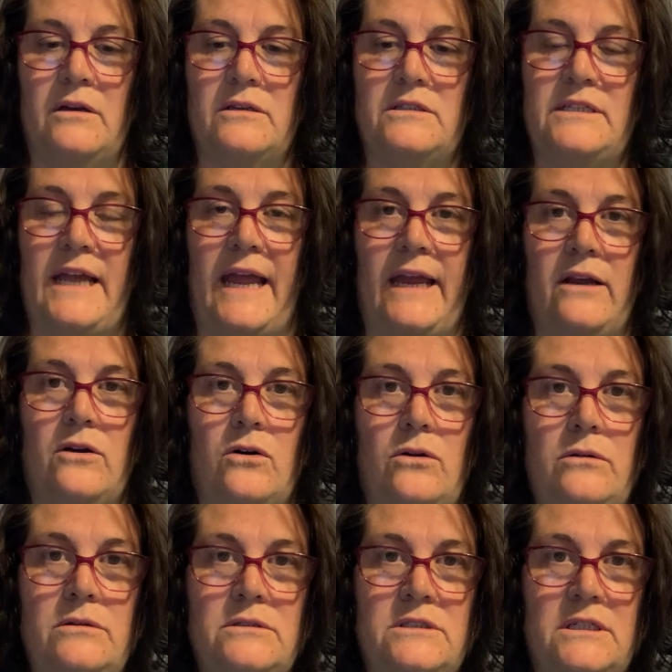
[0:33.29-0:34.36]
tangle
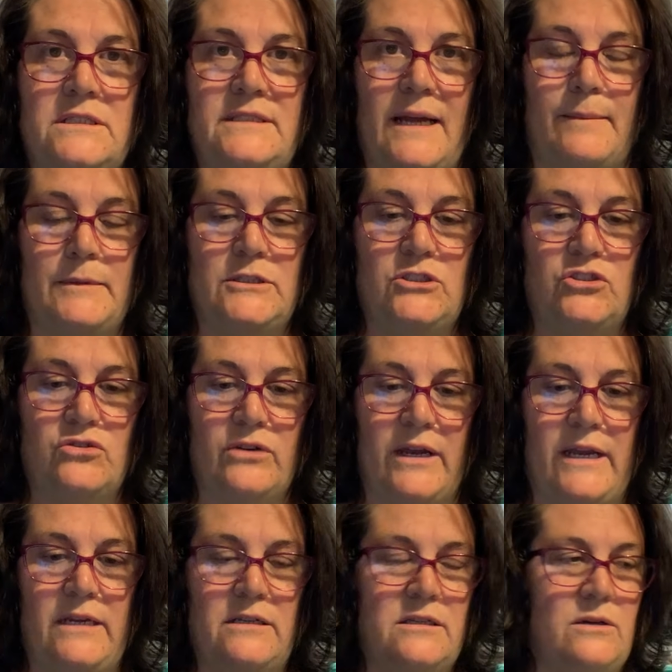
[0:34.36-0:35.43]
to
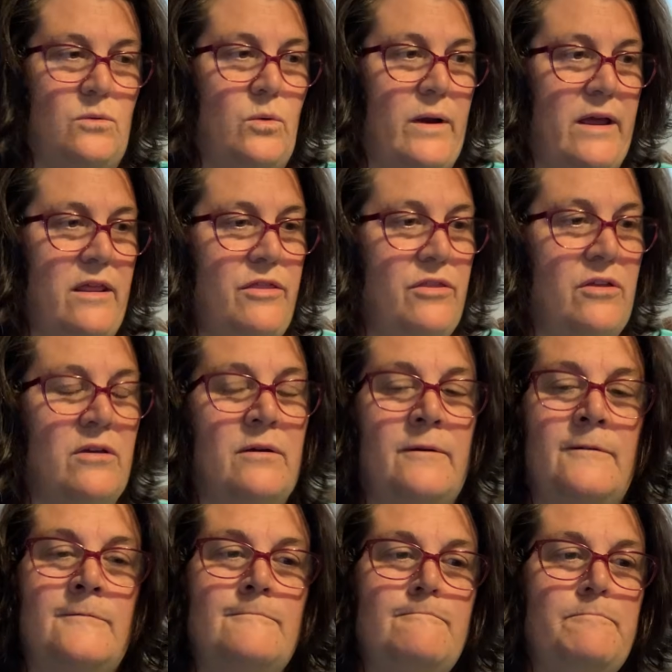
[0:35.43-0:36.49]
demonstrate with.
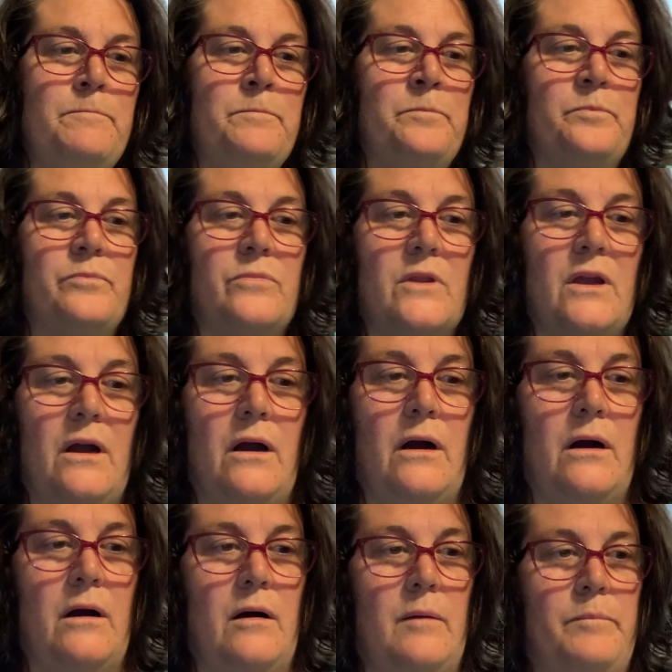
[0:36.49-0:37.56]

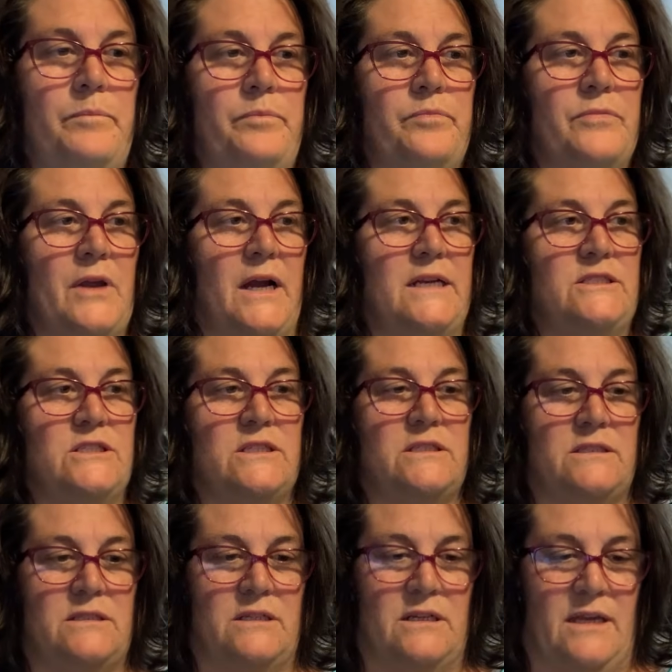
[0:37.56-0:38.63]
I
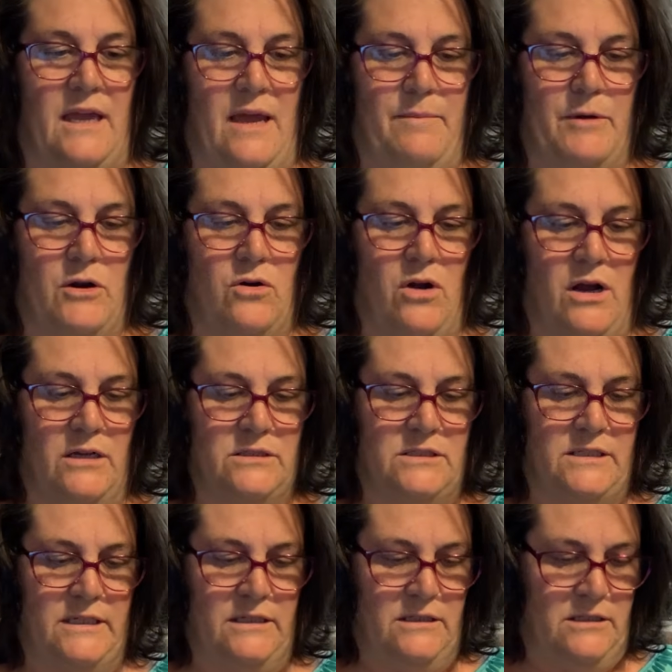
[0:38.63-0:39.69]
just came across
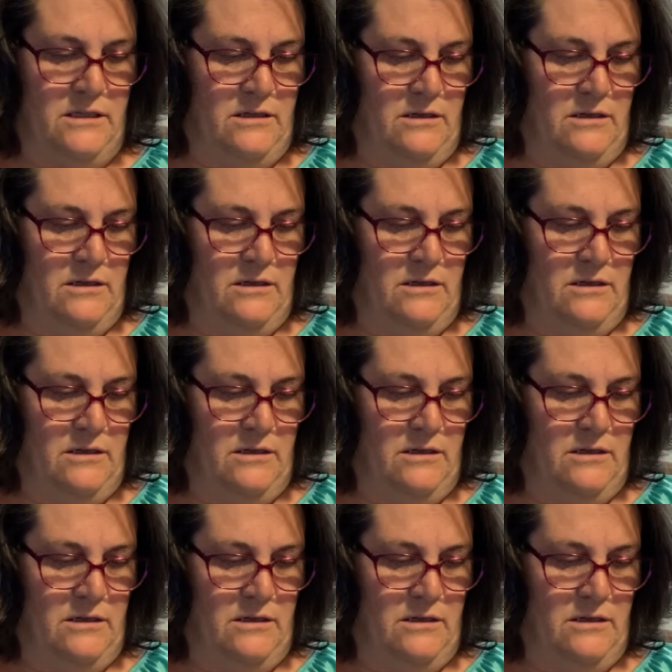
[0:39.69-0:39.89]
it.